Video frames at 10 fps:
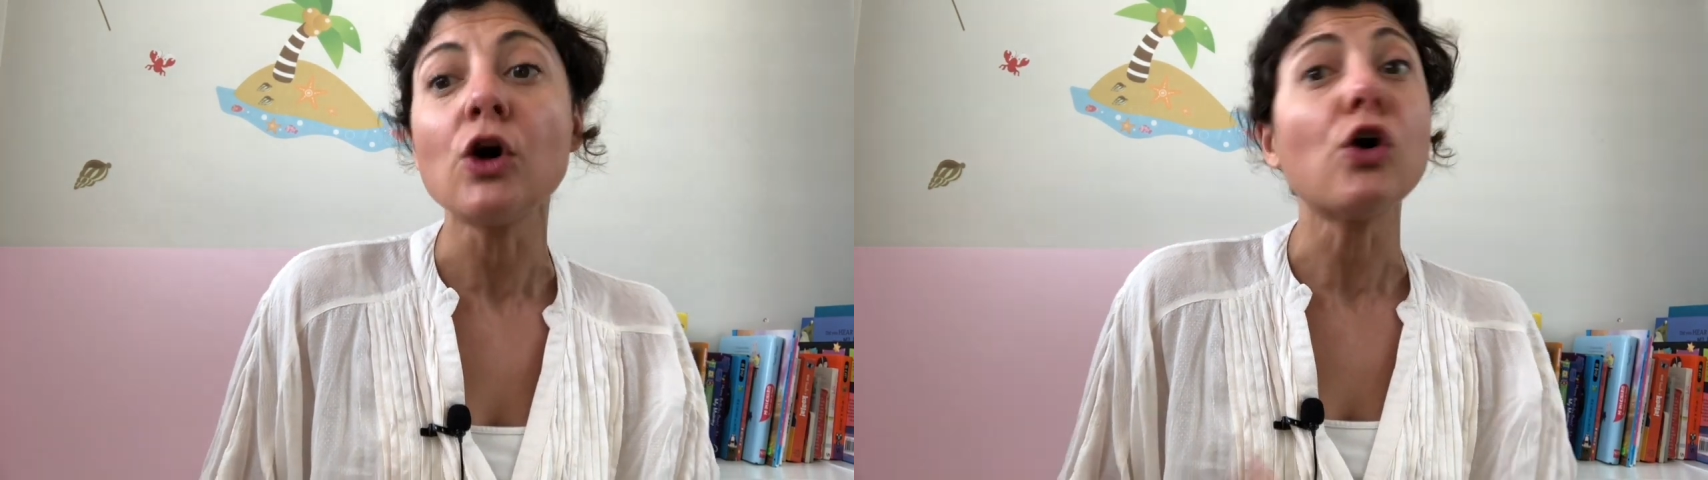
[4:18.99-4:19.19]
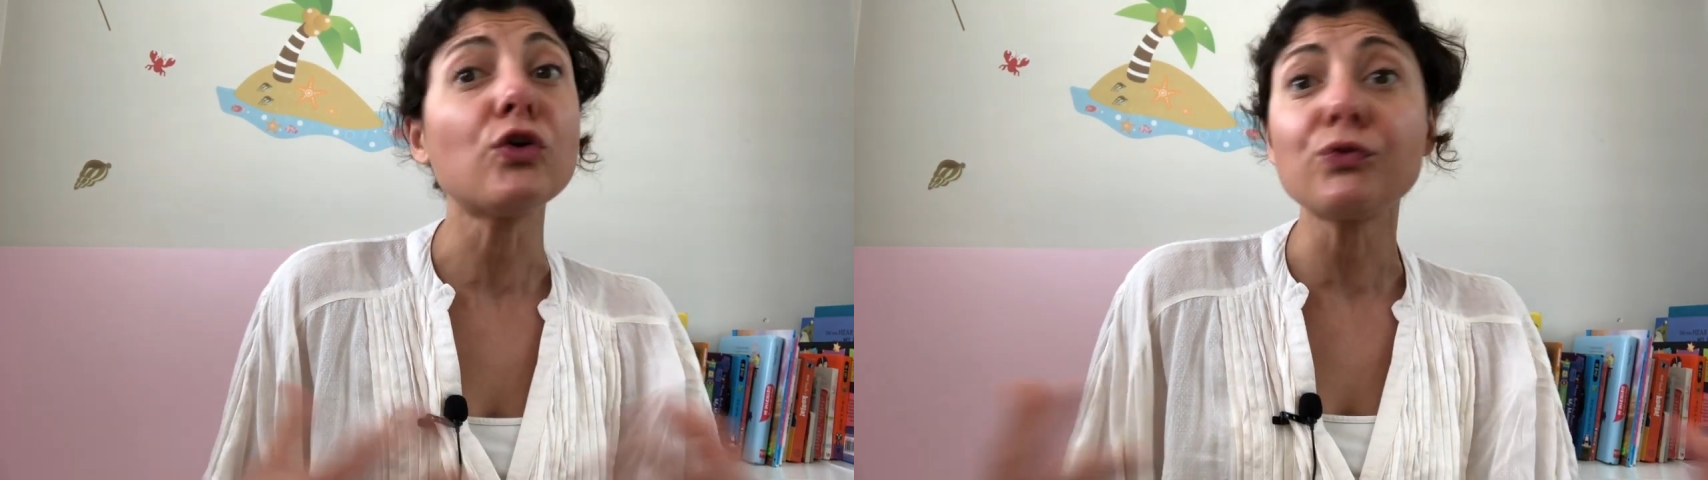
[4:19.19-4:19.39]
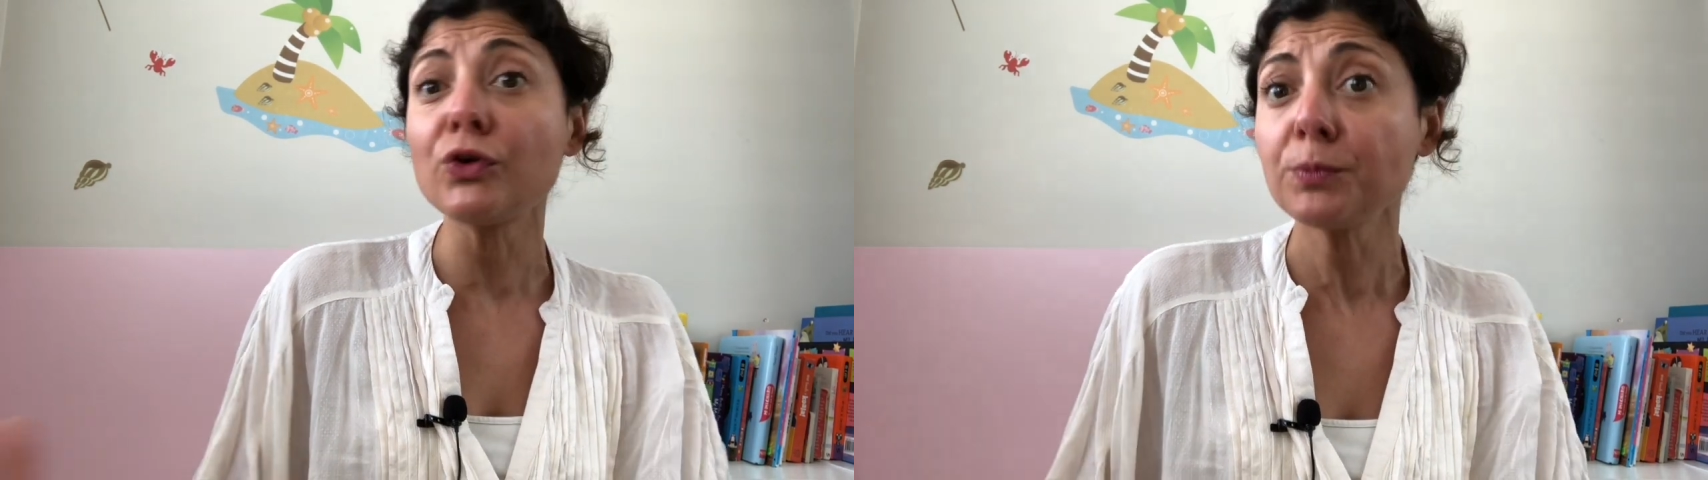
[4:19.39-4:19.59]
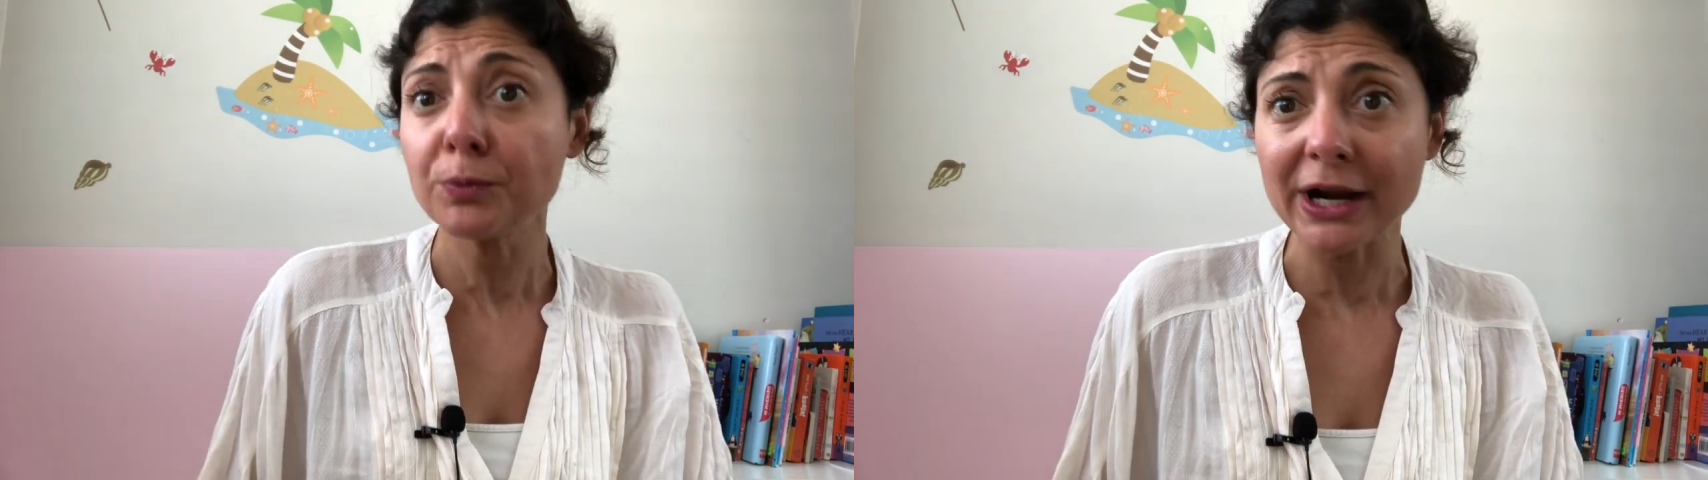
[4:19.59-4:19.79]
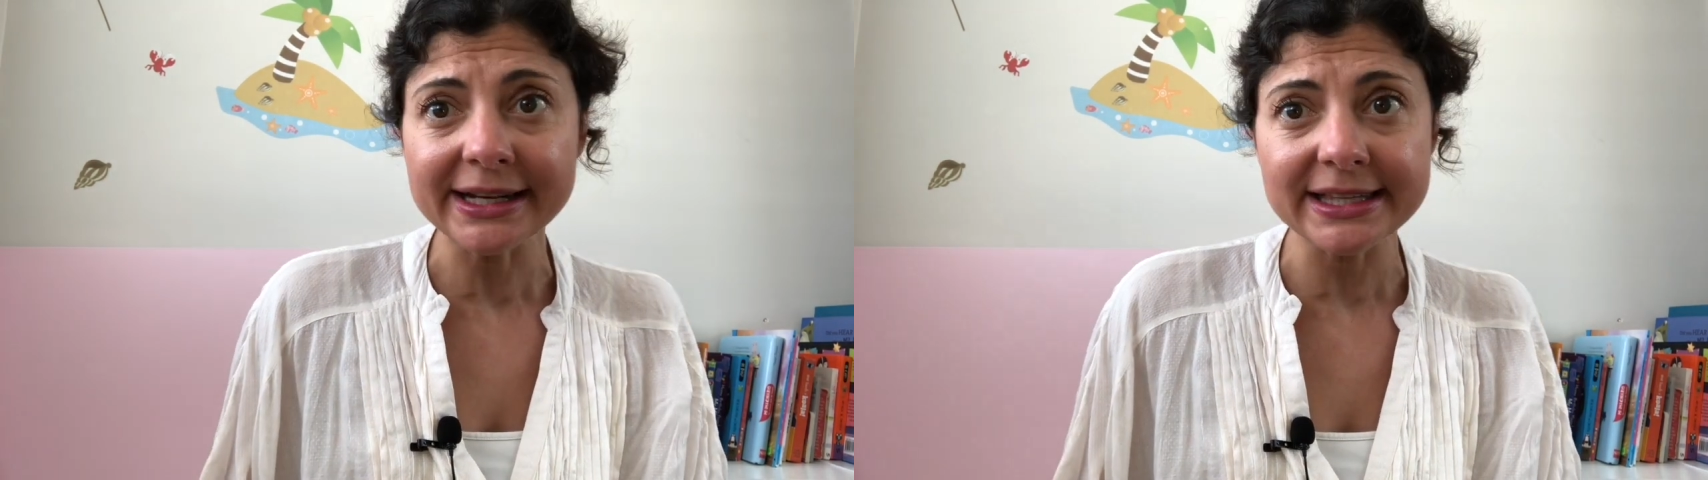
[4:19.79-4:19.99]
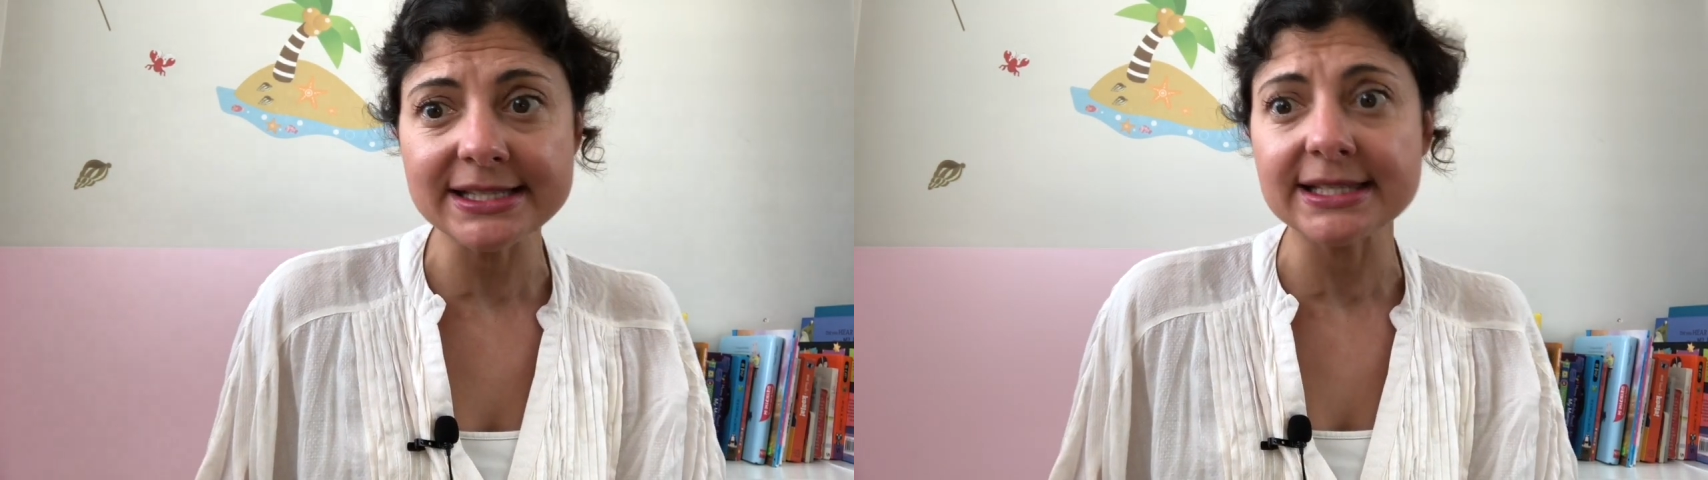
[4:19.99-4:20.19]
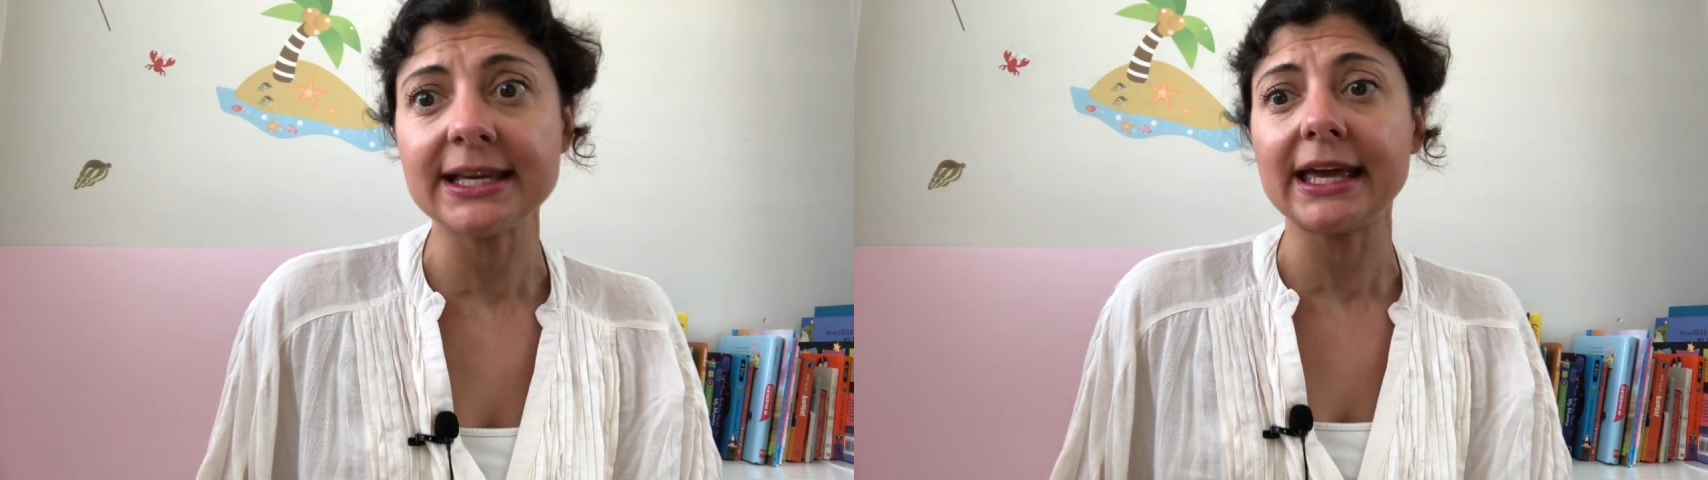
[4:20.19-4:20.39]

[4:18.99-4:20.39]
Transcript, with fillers: or for practicing